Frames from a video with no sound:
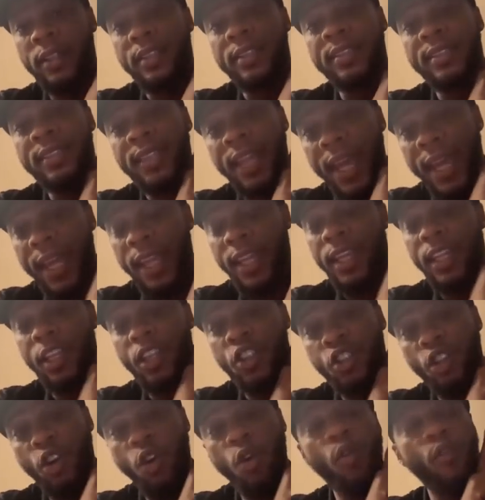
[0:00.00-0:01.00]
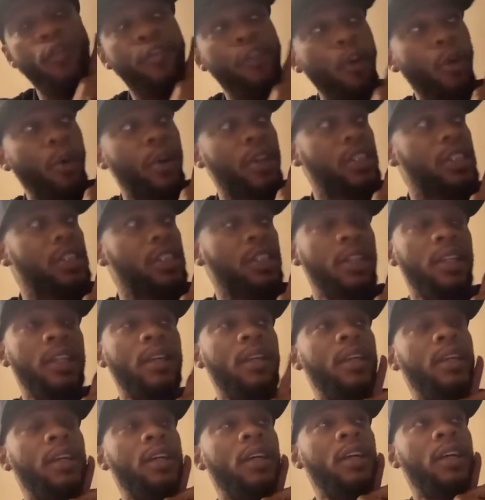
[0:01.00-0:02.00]
say in his own voice,
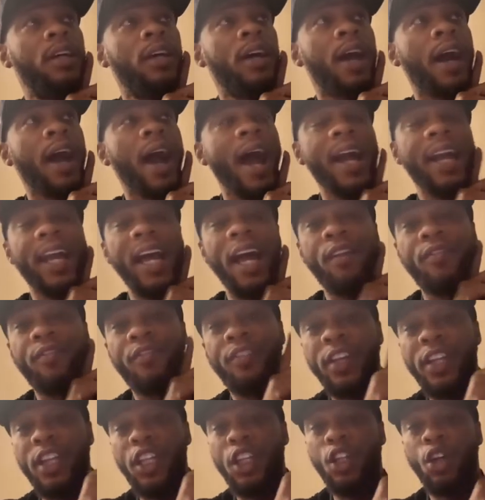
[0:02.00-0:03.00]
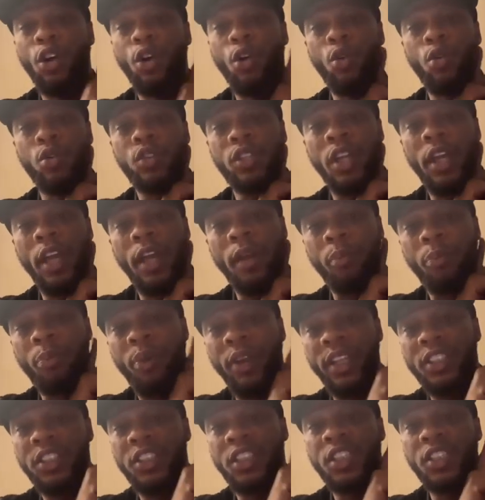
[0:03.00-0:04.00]
I got videos and
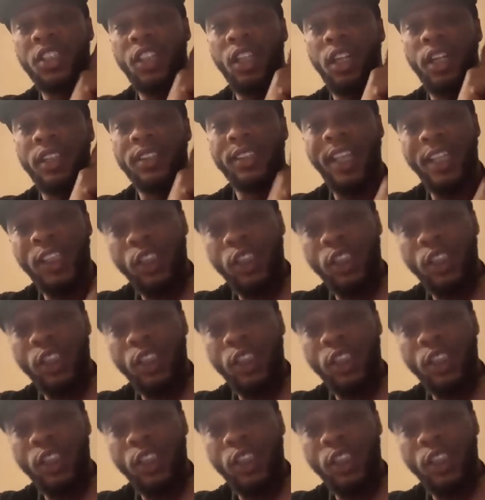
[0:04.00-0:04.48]
pictures of us.